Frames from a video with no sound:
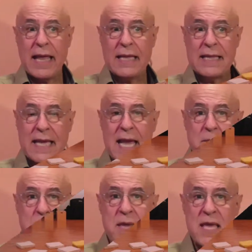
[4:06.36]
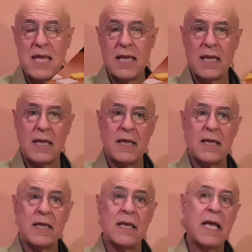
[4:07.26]
it can be
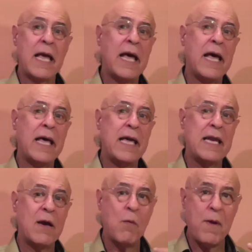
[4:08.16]
in a